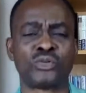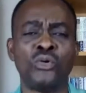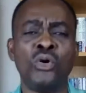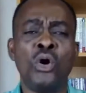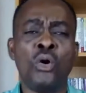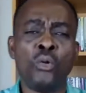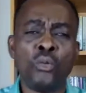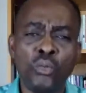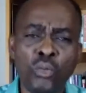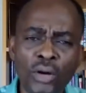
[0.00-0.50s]
So
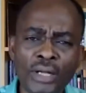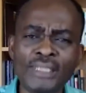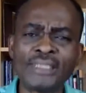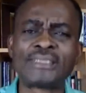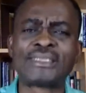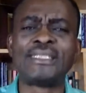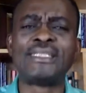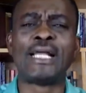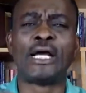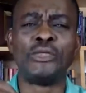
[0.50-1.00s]
what
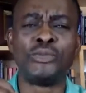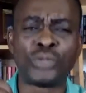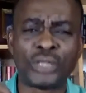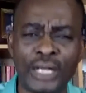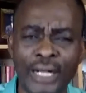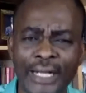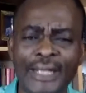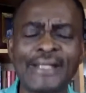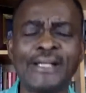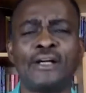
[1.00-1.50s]
is it that you
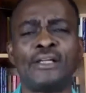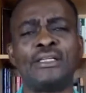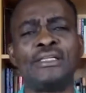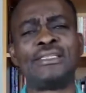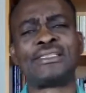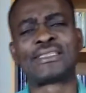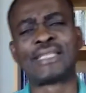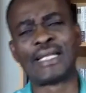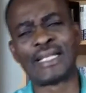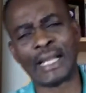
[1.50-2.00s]
carry on the
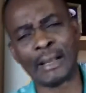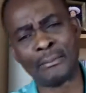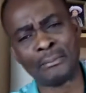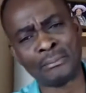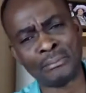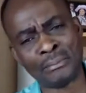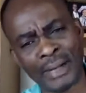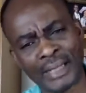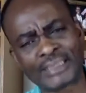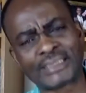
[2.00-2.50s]
inside that
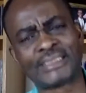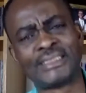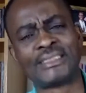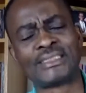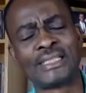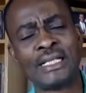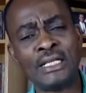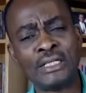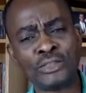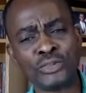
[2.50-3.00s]

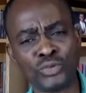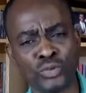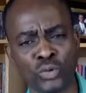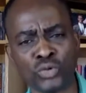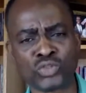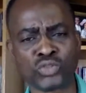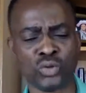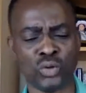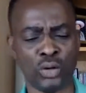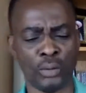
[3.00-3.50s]
matches
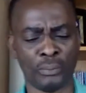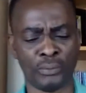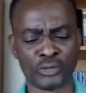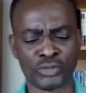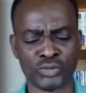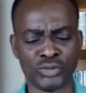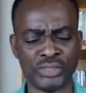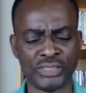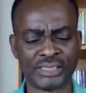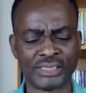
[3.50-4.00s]
those
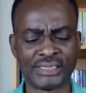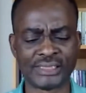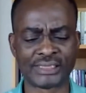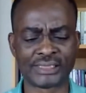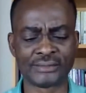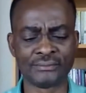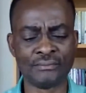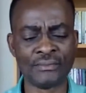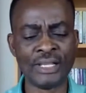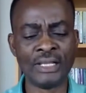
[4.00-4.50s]

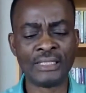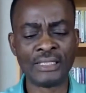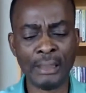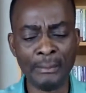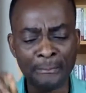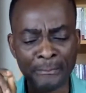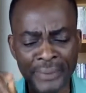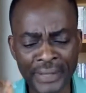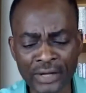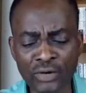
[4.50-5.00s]
opportunities?
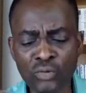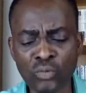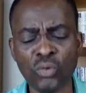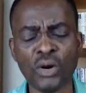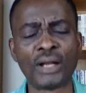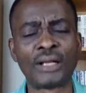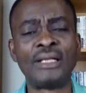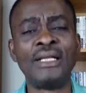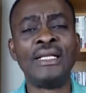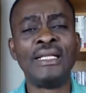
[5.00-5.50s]
The big
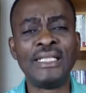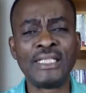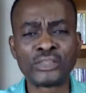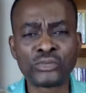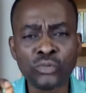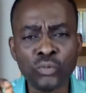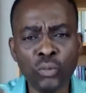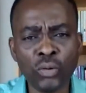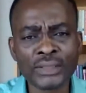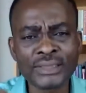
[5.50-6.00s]
one
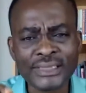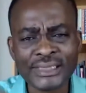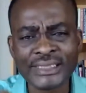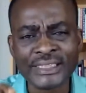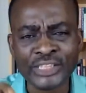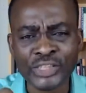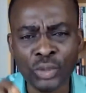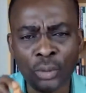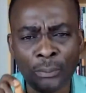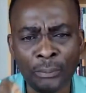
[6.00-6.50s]
is, what
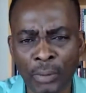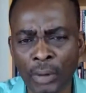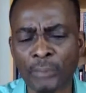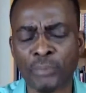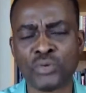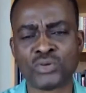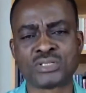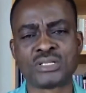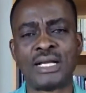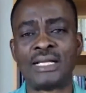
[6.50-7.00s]
is your
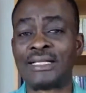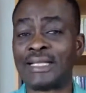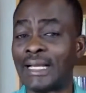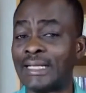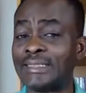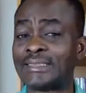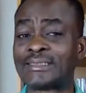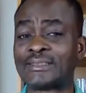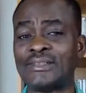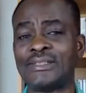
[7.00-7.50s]
purpose? And that
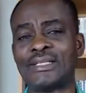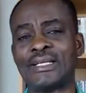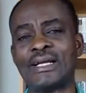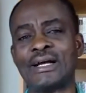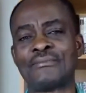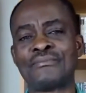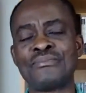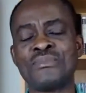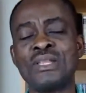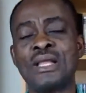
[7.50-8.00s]
is critical.
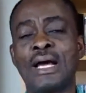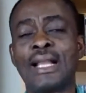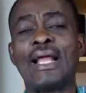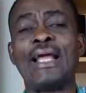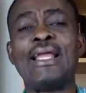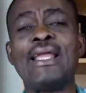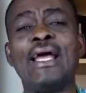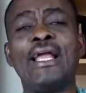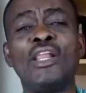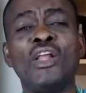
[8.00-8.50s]
And I
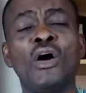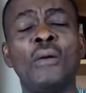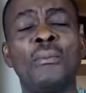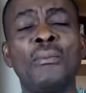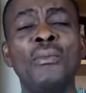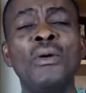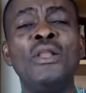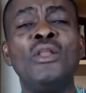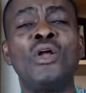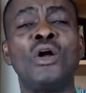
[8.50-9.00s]
hear a
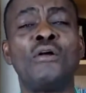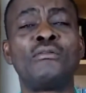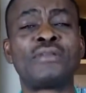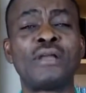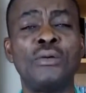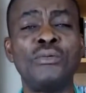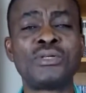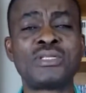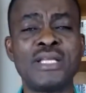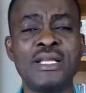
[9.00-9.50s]
lot of
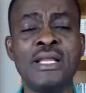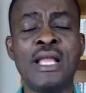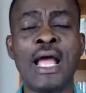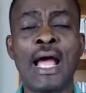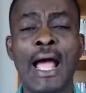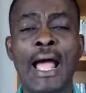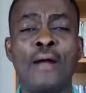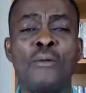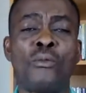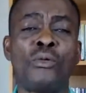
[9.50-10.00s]
them say,
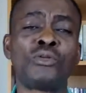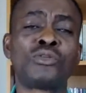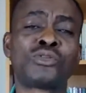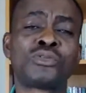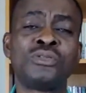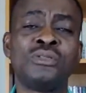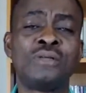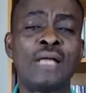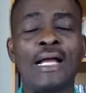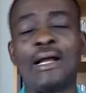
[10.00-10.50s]
I want
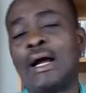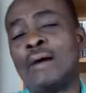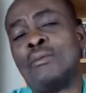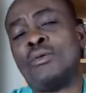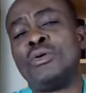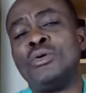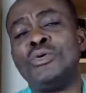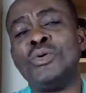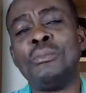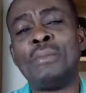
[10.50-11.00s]

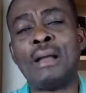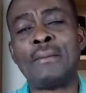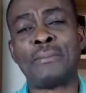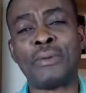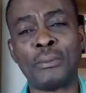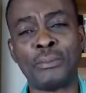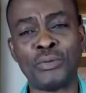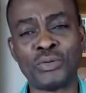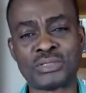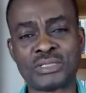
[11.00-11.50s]
to know my
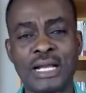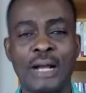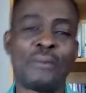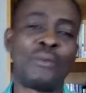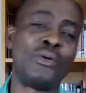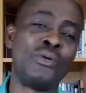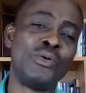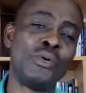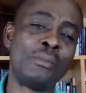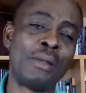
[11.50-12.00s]
purpose. I
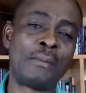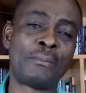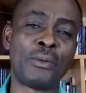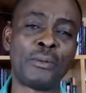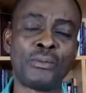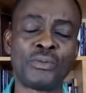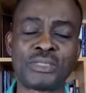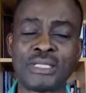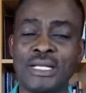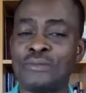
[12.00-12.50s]
want to know my
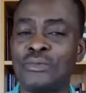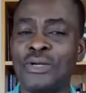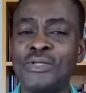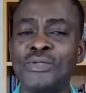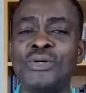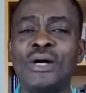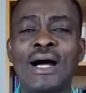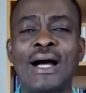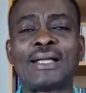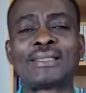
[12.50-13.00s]
purpose. And when
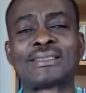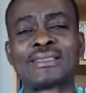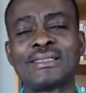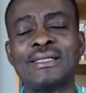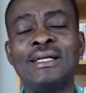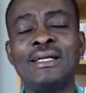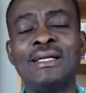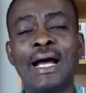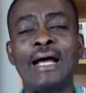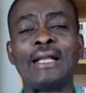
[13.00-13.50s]
you ask
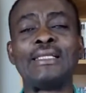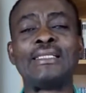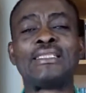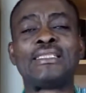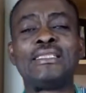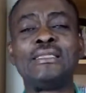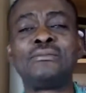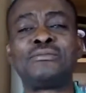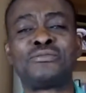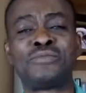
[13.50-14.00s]
and
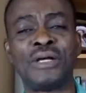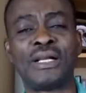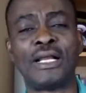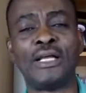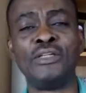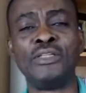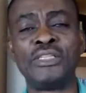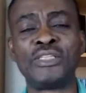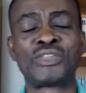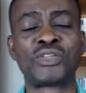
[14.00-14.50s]
dig
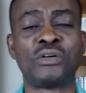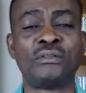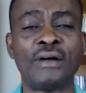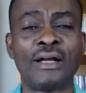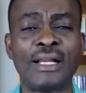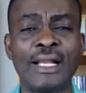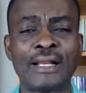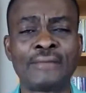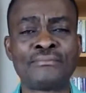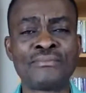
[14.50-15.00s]
further, you
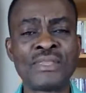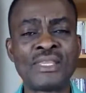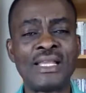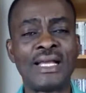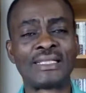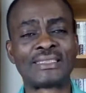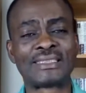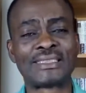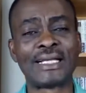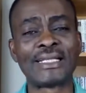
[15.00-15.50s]
discover that
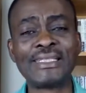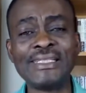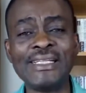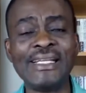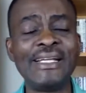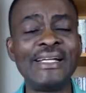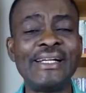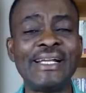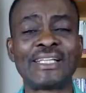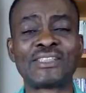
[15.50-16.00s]
there are certain
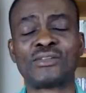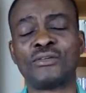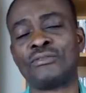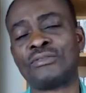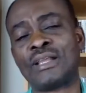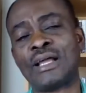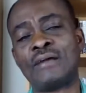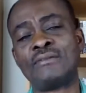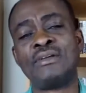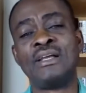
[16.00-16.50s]
areas of
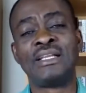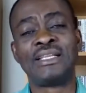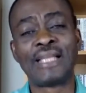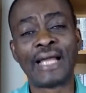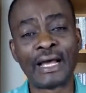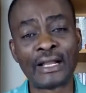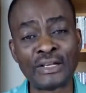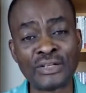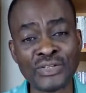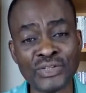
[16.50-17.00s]
life
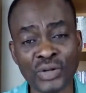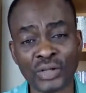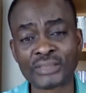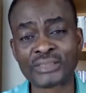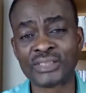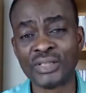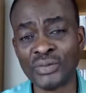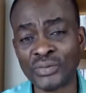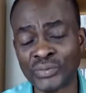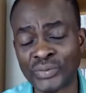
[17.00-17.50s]
that are not
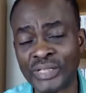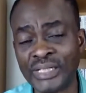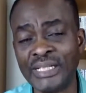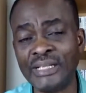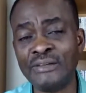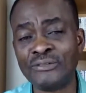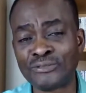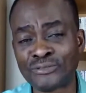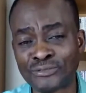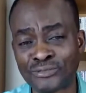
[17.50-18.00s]

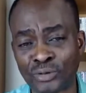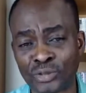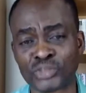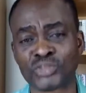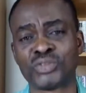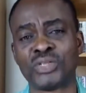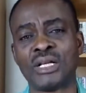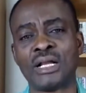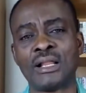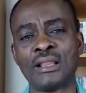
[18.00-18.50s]
really
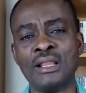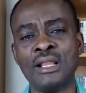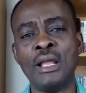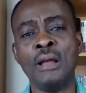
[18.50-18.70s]
functional.